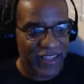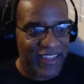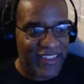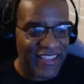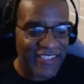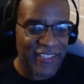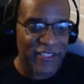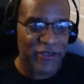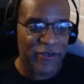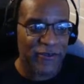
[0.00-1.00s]
That's going to
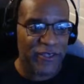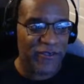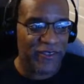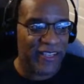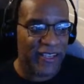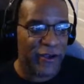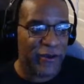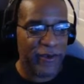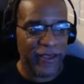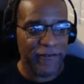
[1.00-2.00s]
do it for this
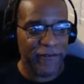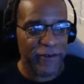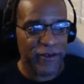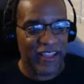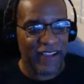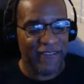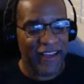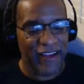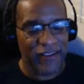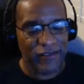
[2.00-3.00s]
video. If you were like
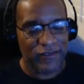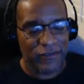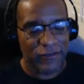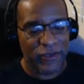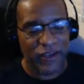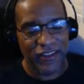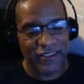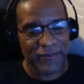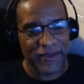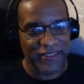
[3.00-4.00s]
Val, we all
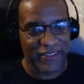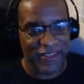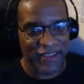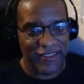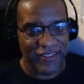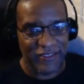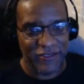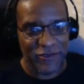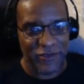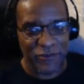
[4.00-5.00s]
expected that.
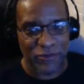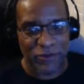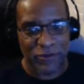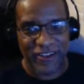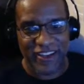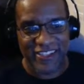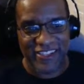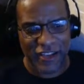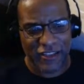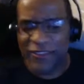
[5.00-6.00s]
We're not
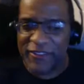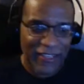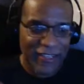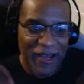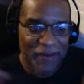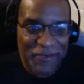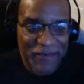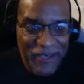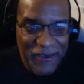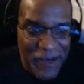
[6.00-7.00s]
shocked. Leave it in the comments
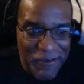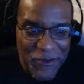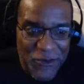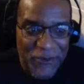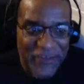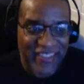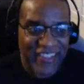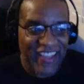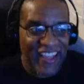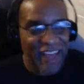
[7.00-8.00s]
below. I'm cool with
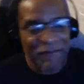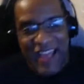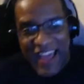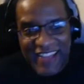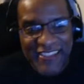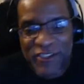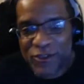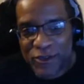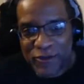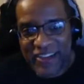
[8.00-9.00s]
it. But I had to do
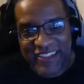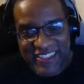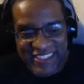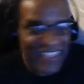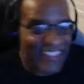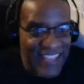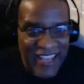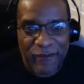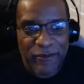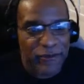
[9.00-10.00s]
it, right? Because that's the
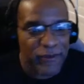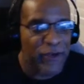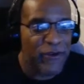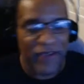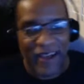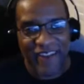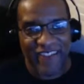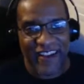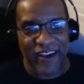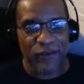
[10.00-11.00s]
ebb and flow of how
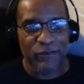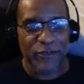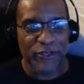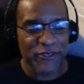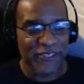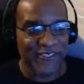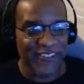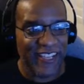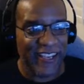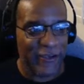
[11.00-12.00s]
Val produces
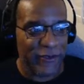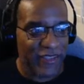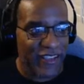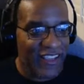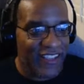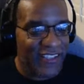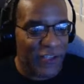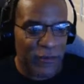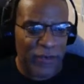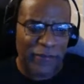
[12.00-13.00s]
videos.
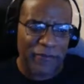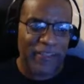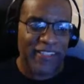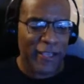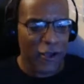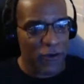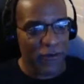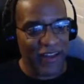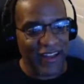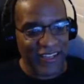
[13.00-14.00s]
So, but if you want to say, oh,
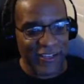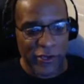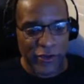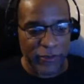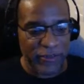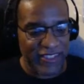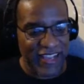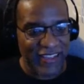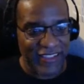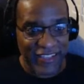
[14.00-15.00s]
Val, I didn't know he was
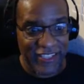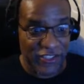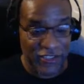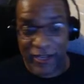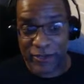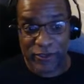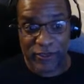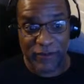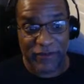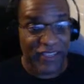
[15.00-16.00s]
that good. I just thought he was going
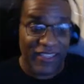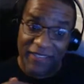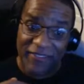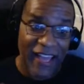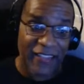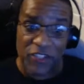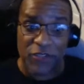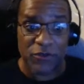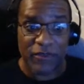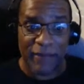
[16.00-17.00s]
to P V E. Leave that
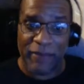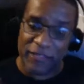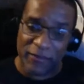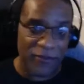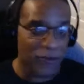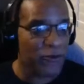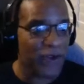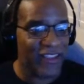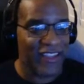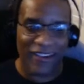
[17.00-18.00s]
too. That makes me feel
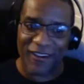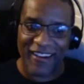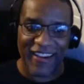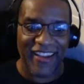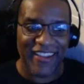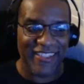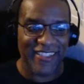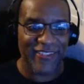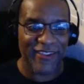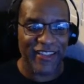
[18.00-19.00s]
great. Like, all right, I did
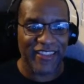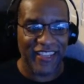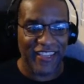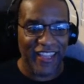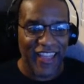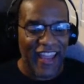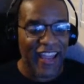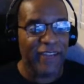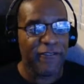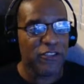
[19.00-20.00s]
the right thing.
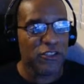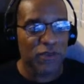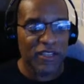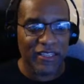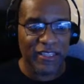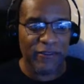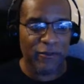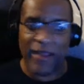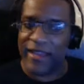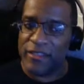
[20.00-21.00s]
And if you just want to leave a
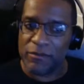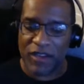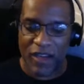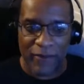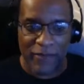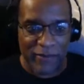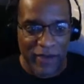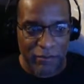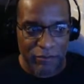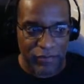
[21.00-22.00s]
random comment
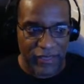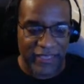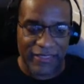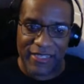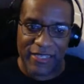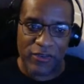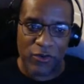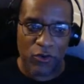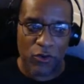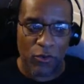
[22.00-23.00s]
about plankton
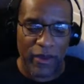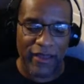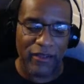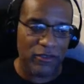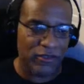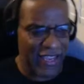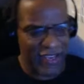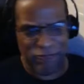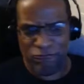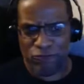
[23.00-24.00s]
or whales,
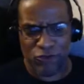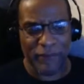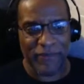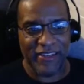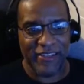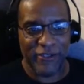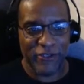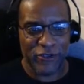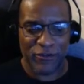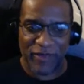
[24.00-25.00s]
hey, drop that in there
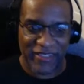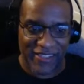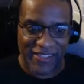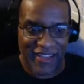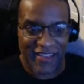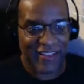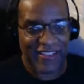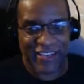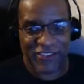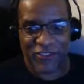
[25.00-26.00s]
too, because I like
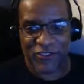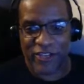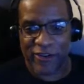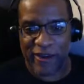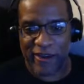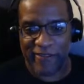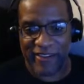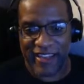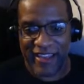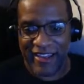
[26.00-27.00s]
National Geographic
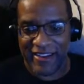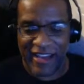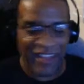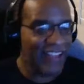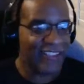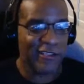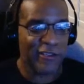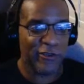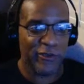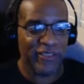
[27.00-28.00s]
and I like to
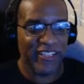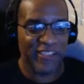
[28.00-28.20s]
learn new things